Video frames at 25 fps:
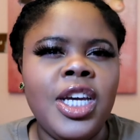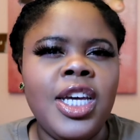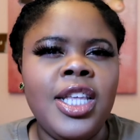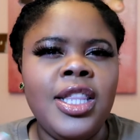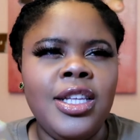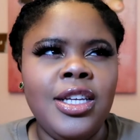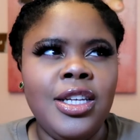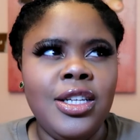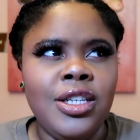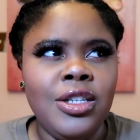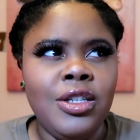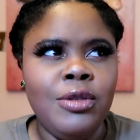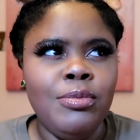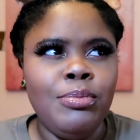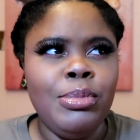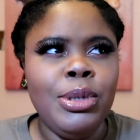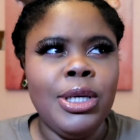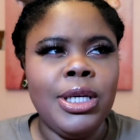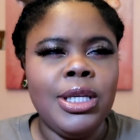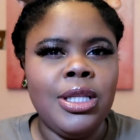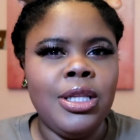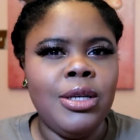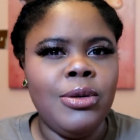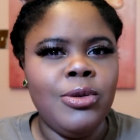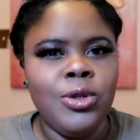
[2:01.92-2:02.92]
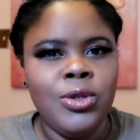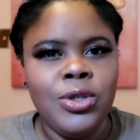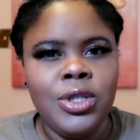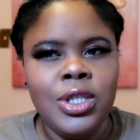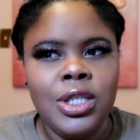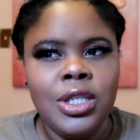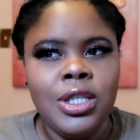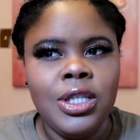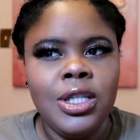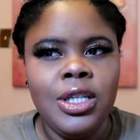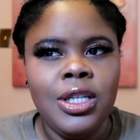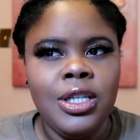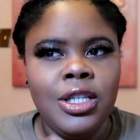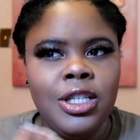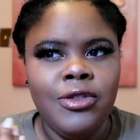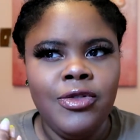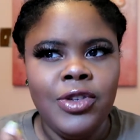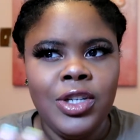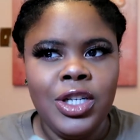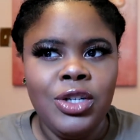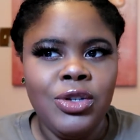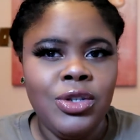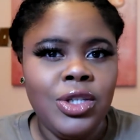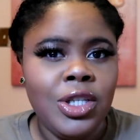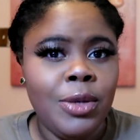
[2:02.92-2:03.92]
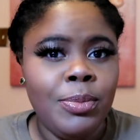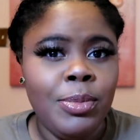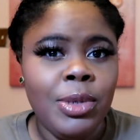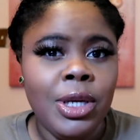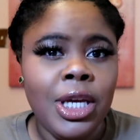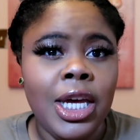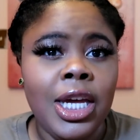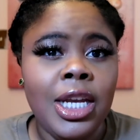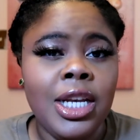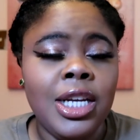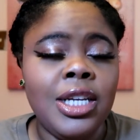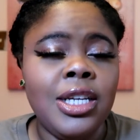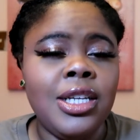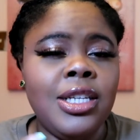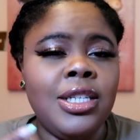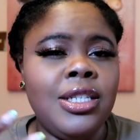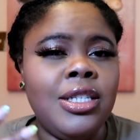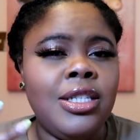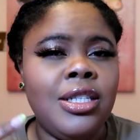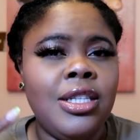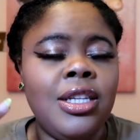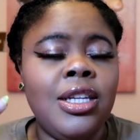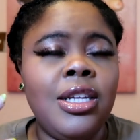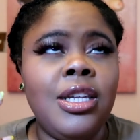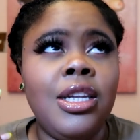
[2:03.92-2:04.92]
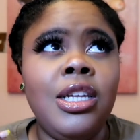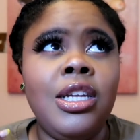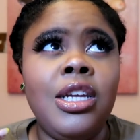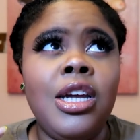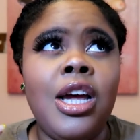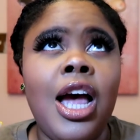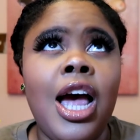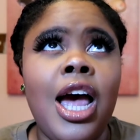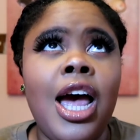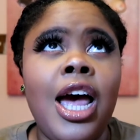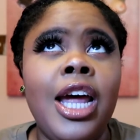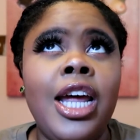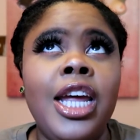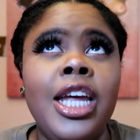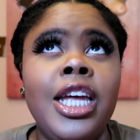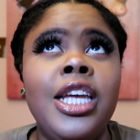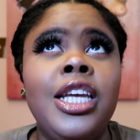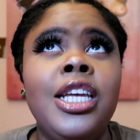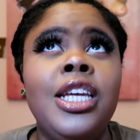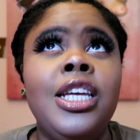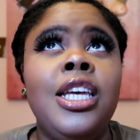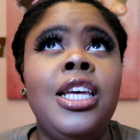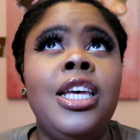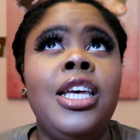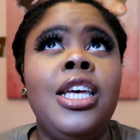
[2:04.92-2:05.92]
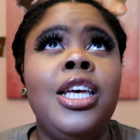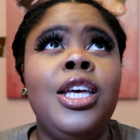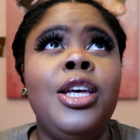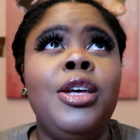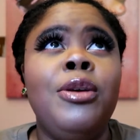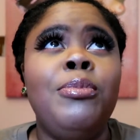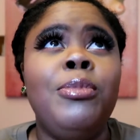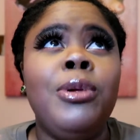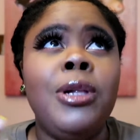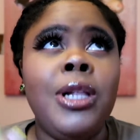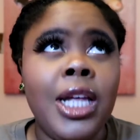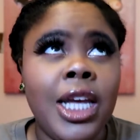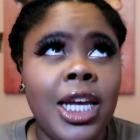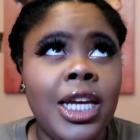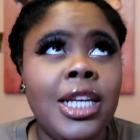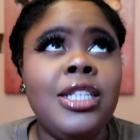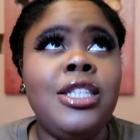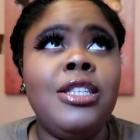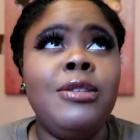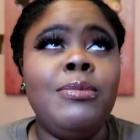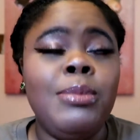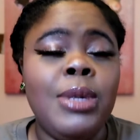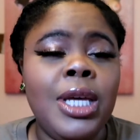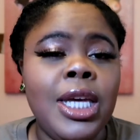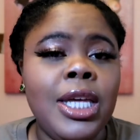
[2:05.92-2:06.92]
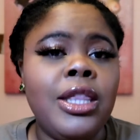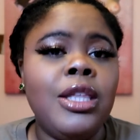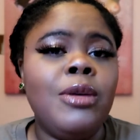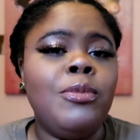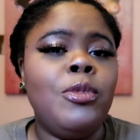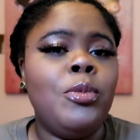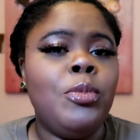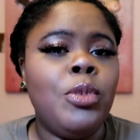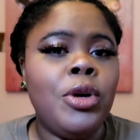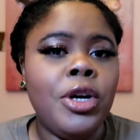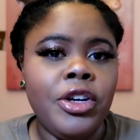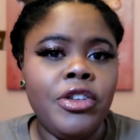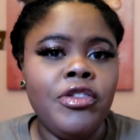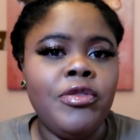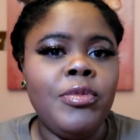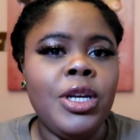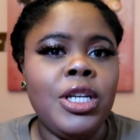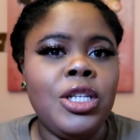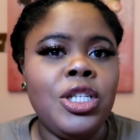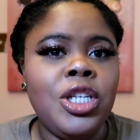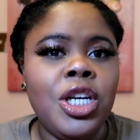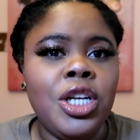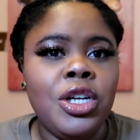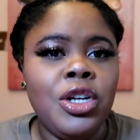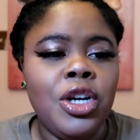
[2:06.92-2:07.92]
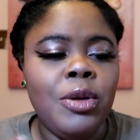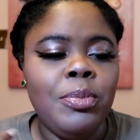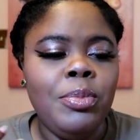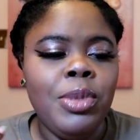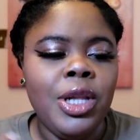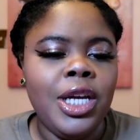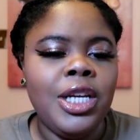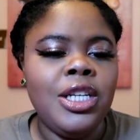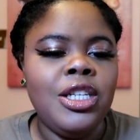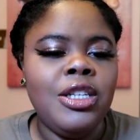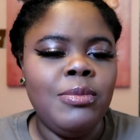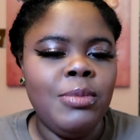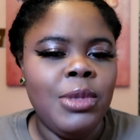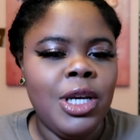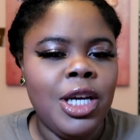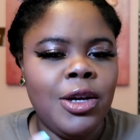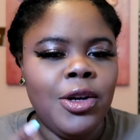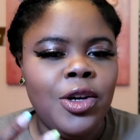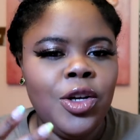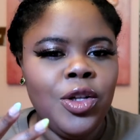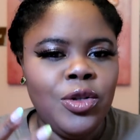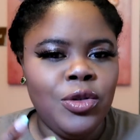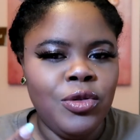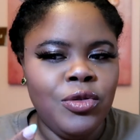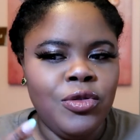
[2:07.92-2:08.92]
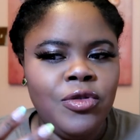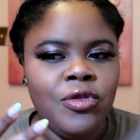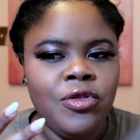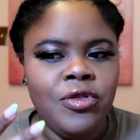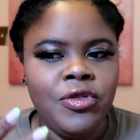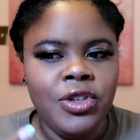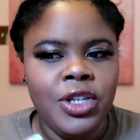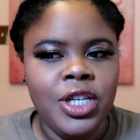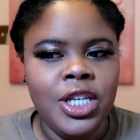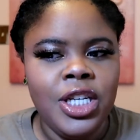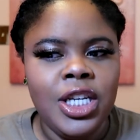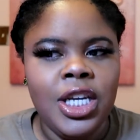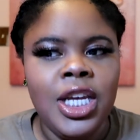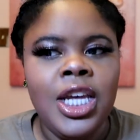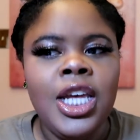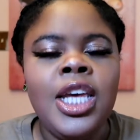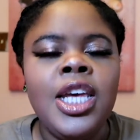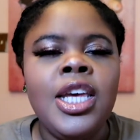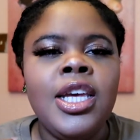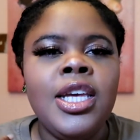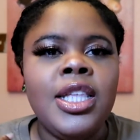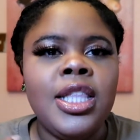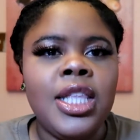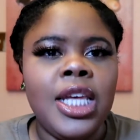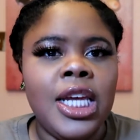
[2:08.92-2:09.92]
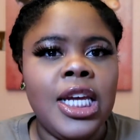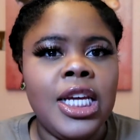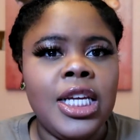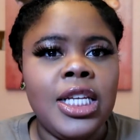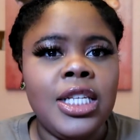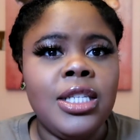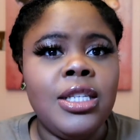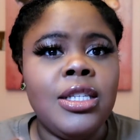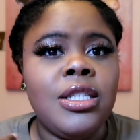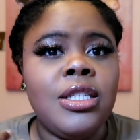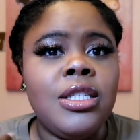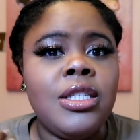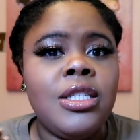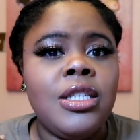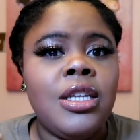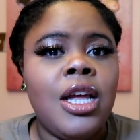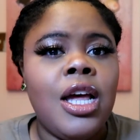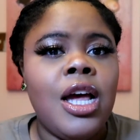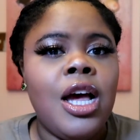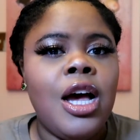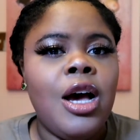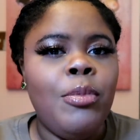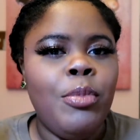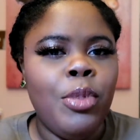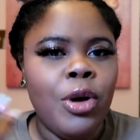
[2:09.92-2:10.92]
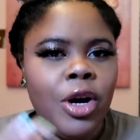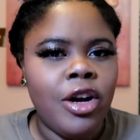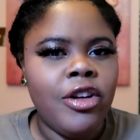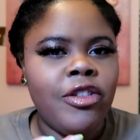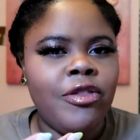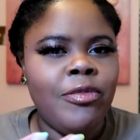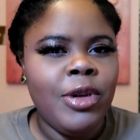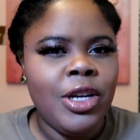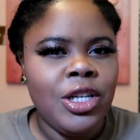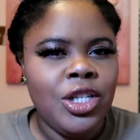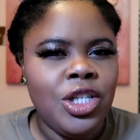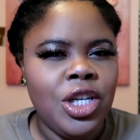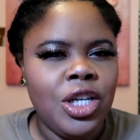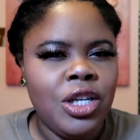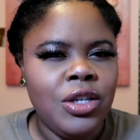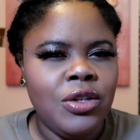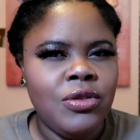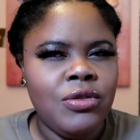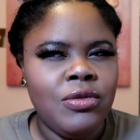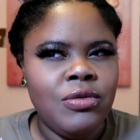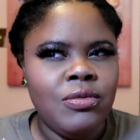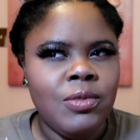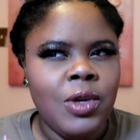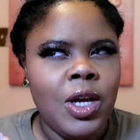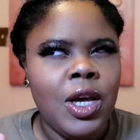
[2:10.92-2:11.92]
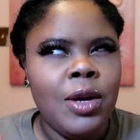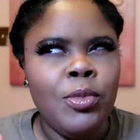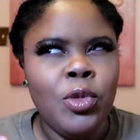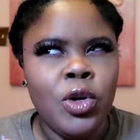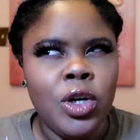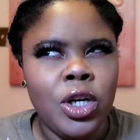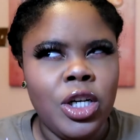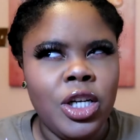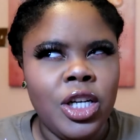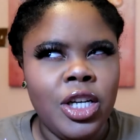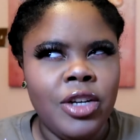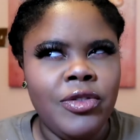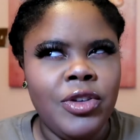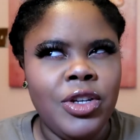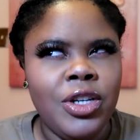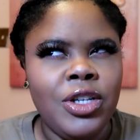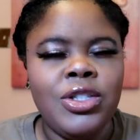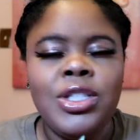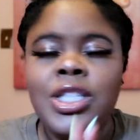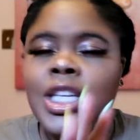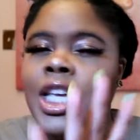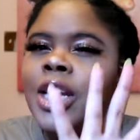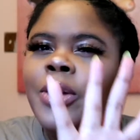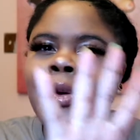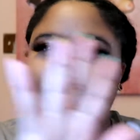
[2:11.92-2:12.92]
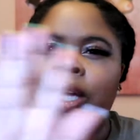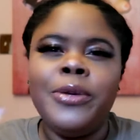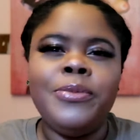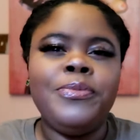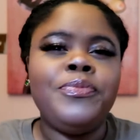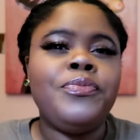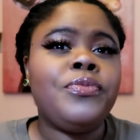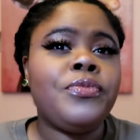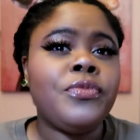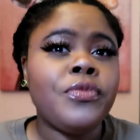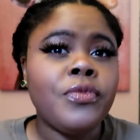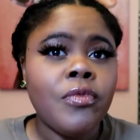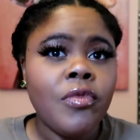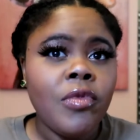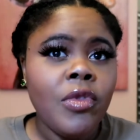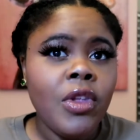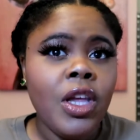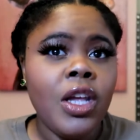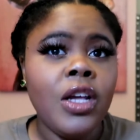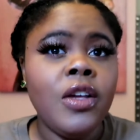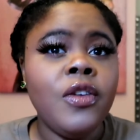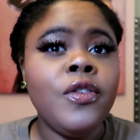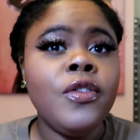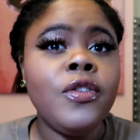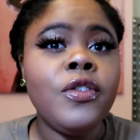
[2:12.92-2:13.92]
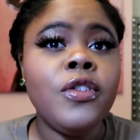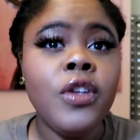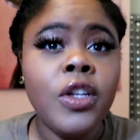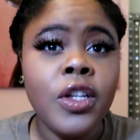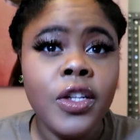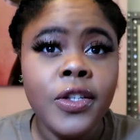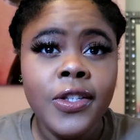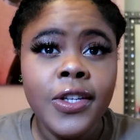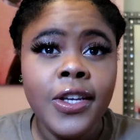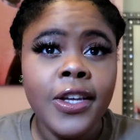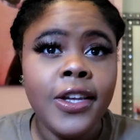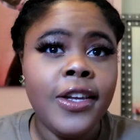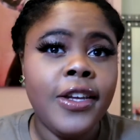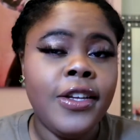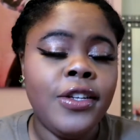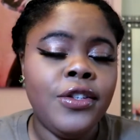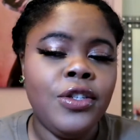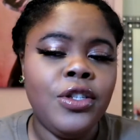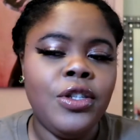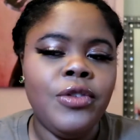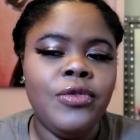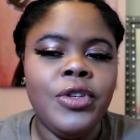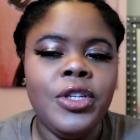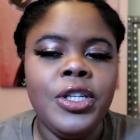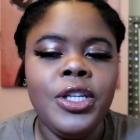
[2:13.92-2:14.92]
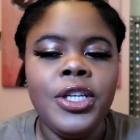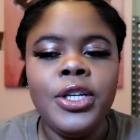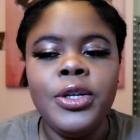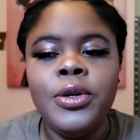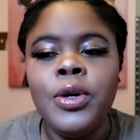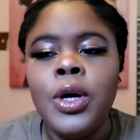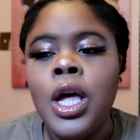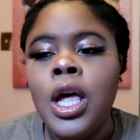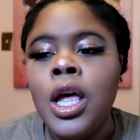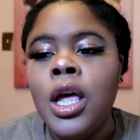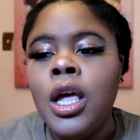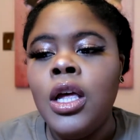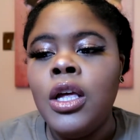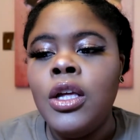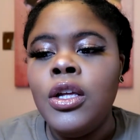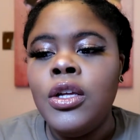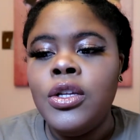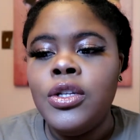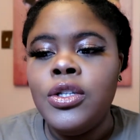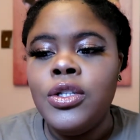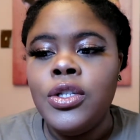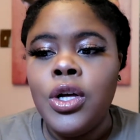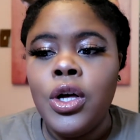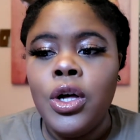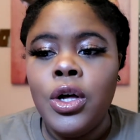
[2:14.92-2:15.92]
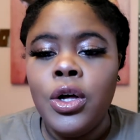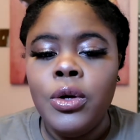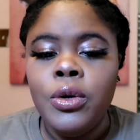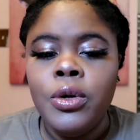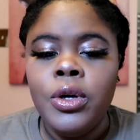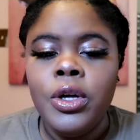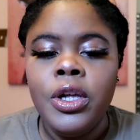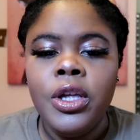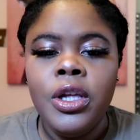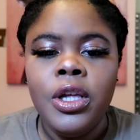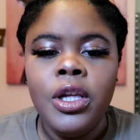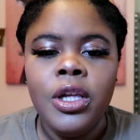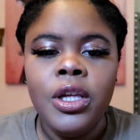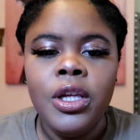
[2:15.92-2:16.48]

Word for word: and then pick those these videos up again because I plan to make them a part of my channel. I plan to make gluten-free things a part of my channel and more cooking videos. Anyway, so let's get into the video. So,